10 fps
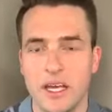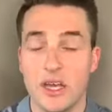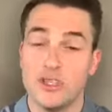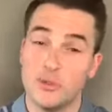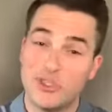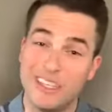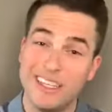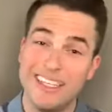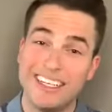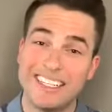Do you see it
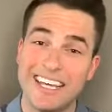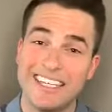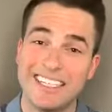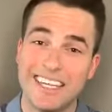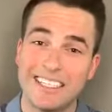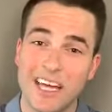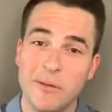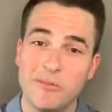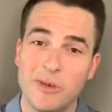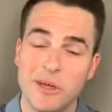in a day-to-day time
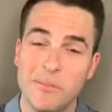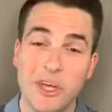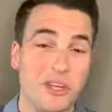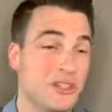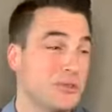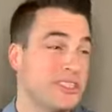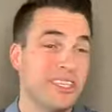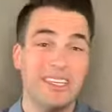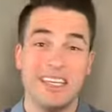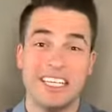frame? Do you see
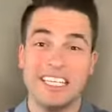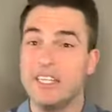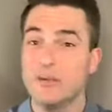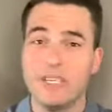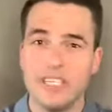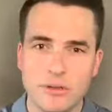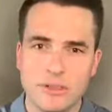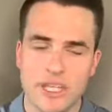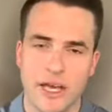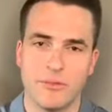it in a year-to-year
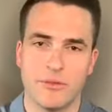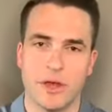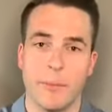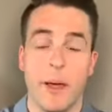time frame?